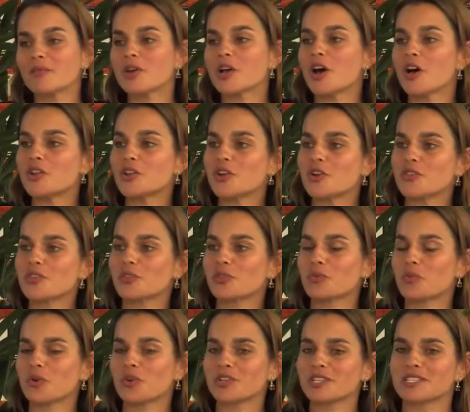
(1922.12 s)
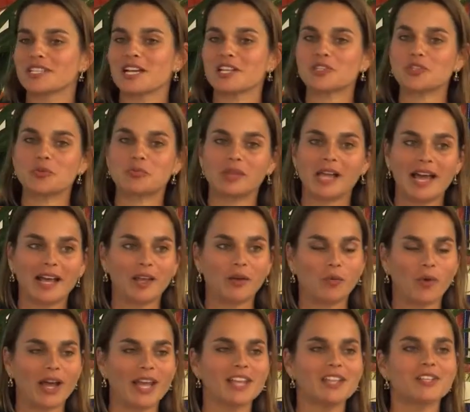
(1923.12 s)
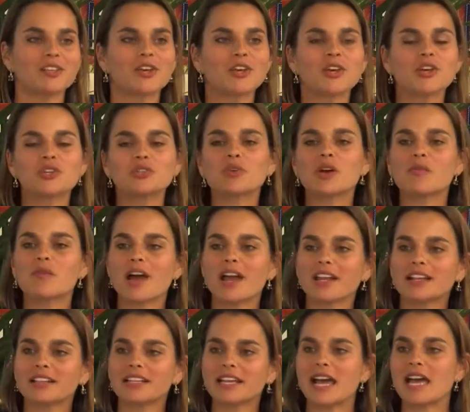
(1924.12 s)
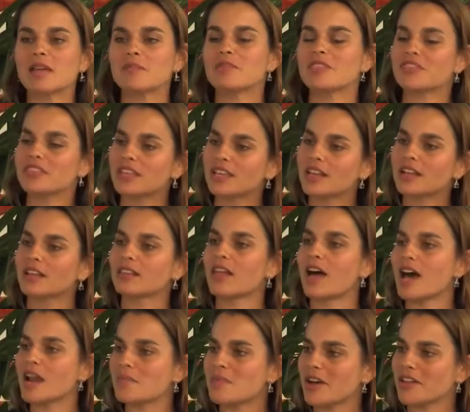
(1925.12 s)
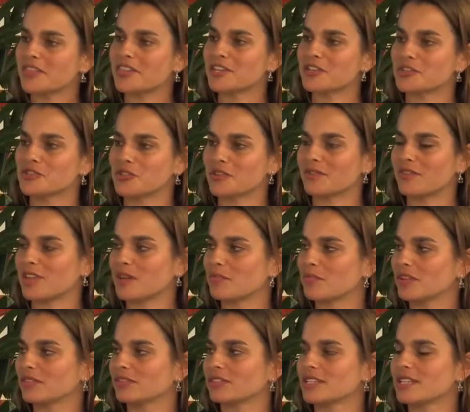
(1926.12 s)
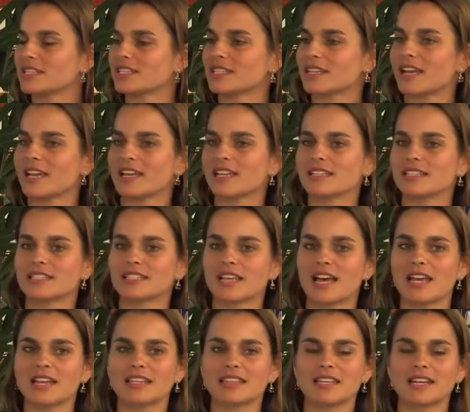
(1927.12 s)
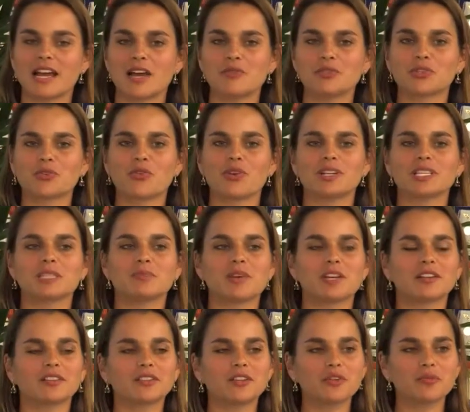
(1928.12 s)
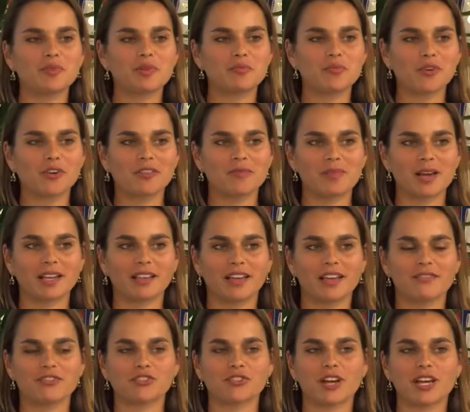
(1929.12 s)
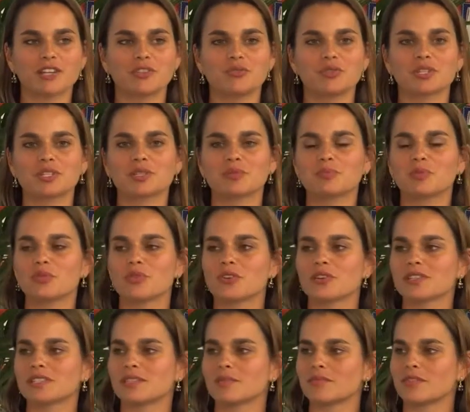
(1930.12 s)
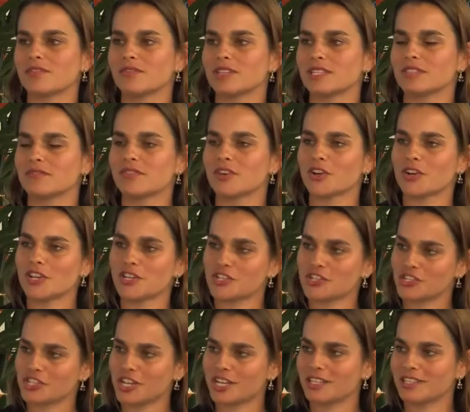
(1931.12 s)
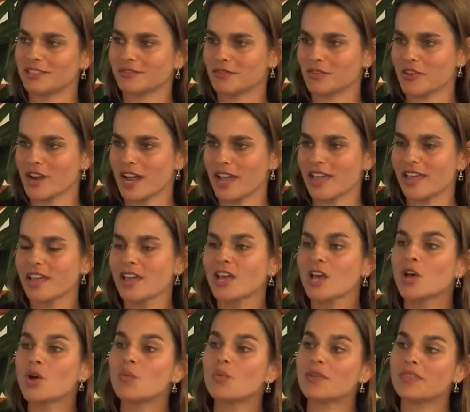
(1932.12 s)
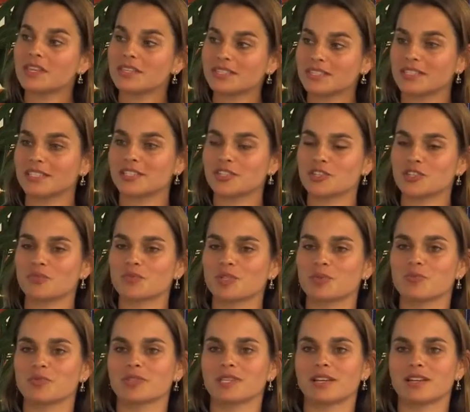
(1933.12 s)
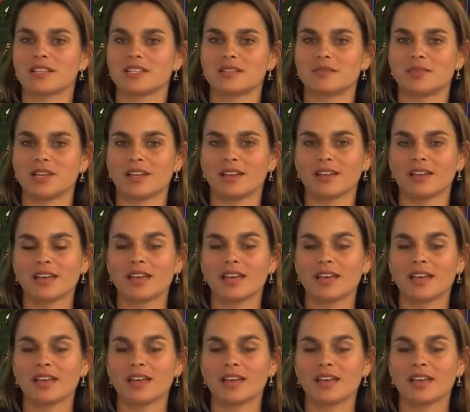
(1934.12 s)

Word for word: we all know that the world is not so black and white. So ironically, I had been thinking a lot about the issue of ambivalence, and I had decided that I was going to spend a little bit more of my life trying to explore some of its various shades of gray when this decision was presented to me.